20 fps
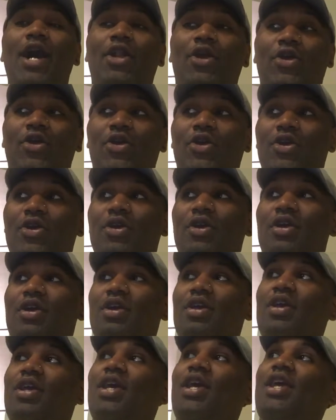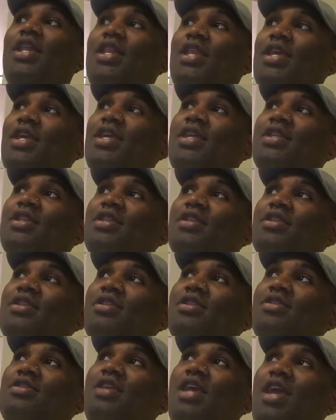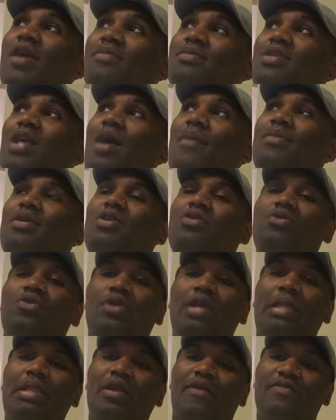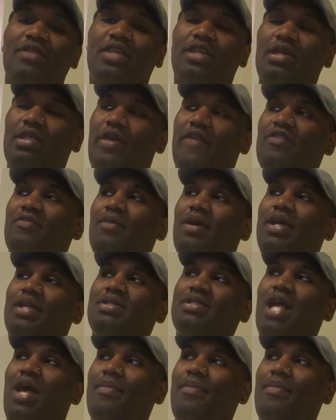out of her. And then damn Tommy, you know he loved to kill everybody.